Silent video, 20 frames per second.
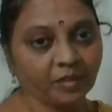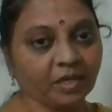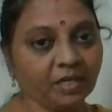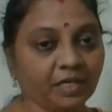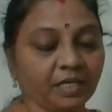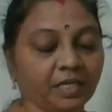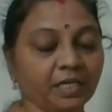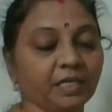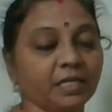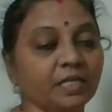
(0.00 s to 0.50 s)

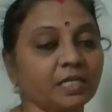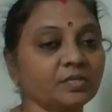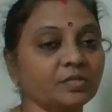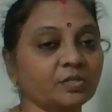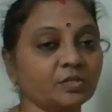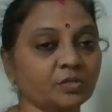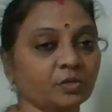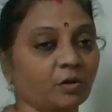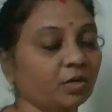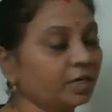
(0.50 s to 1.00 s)
He
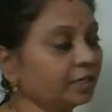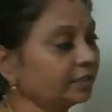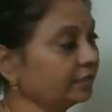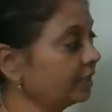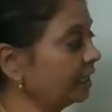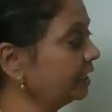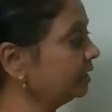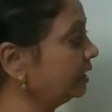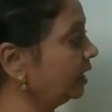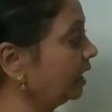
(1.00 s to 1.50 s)
is taller
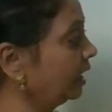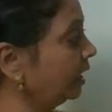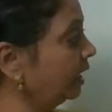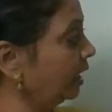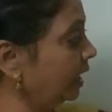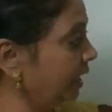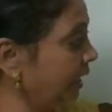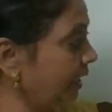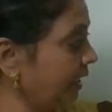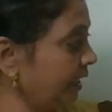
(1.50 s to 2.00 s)
than
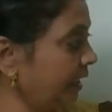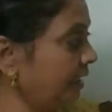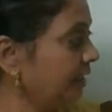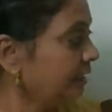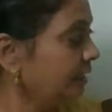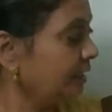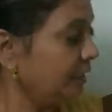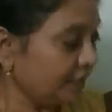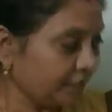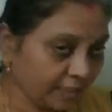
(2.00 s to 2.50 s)
I.
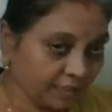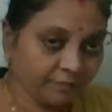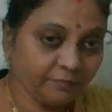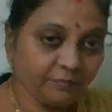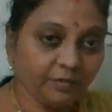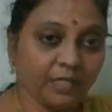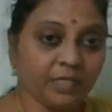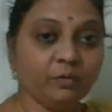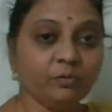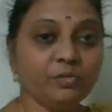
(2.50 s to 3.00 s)
Then
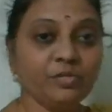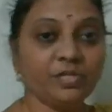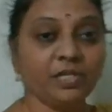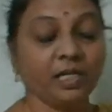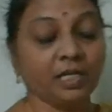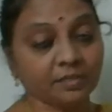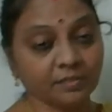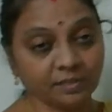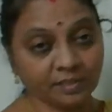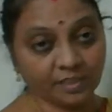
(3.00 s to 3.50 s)
when you
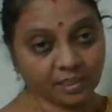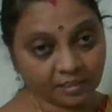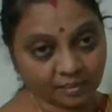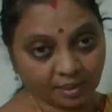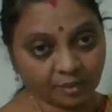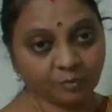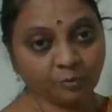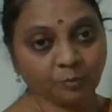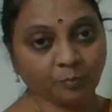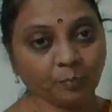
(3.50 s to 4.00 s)
change this
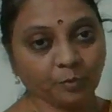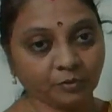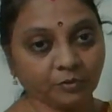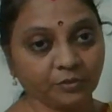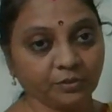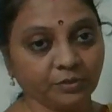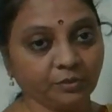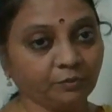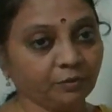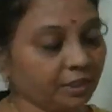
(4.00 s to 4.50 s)
into
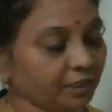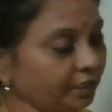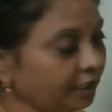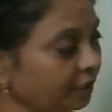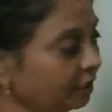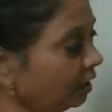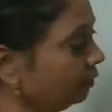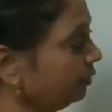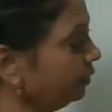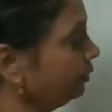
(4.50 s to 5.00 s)
positive
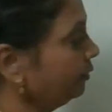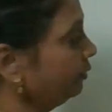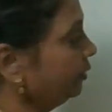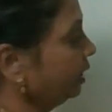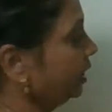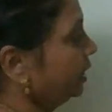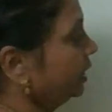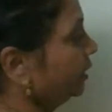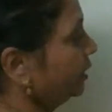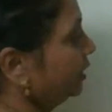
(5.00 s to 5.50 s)
degree, how do you
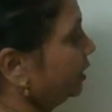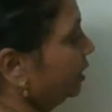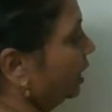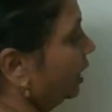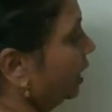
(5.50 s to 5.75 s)
write?